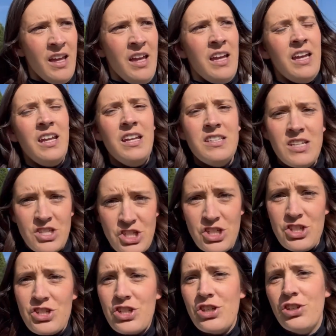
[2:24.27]
In
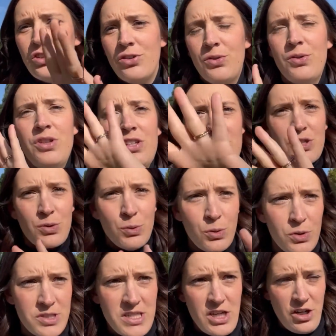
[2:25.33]
addition to the
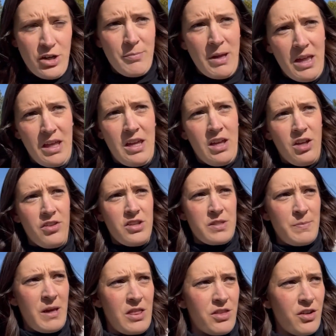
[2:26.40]
schools here on Bailey Hill, this
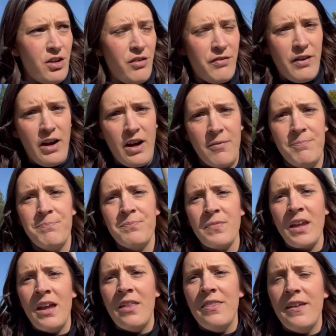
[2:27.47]
main thoroughfare,
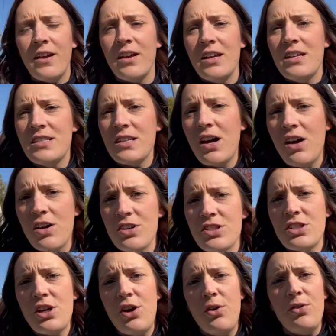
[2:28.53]
there is
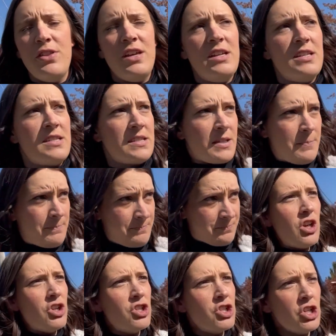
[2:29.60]
also this
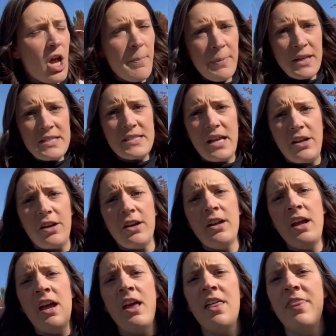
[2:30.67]
shopping center
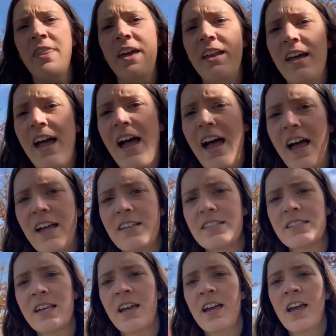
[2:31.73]
that has
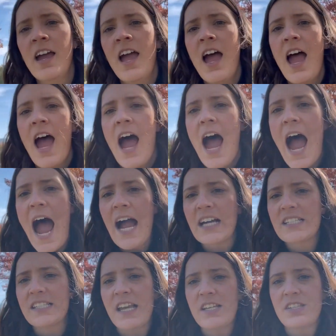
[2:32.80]

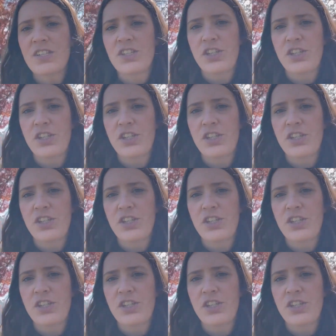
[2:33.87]
access